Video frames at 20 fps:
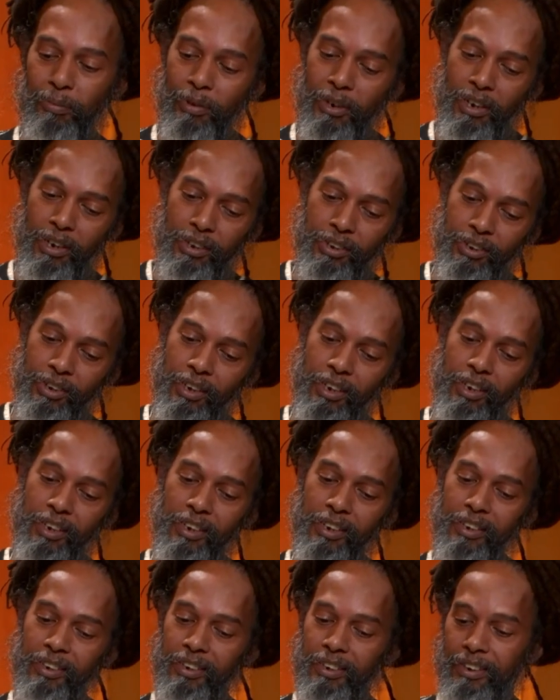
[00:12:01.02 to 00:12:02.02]

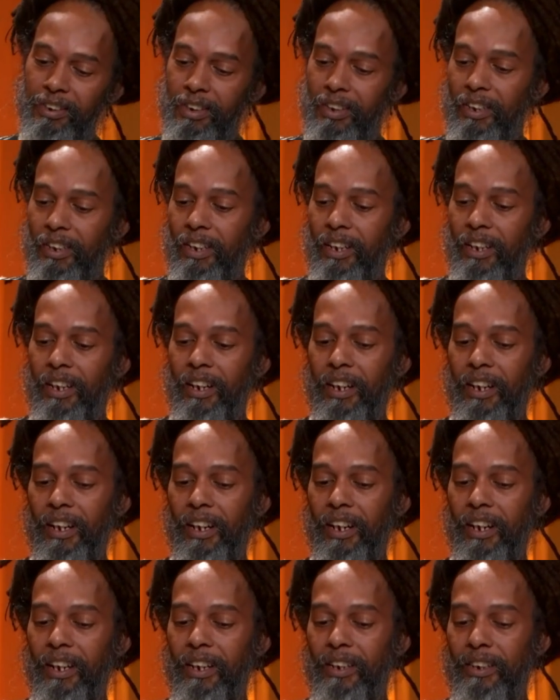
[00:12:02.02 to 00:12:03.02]
praises,
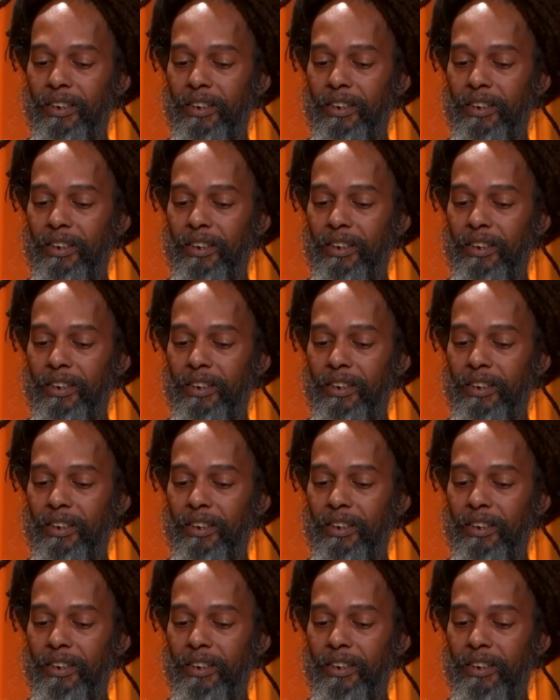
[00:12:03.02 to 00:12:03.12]
uh,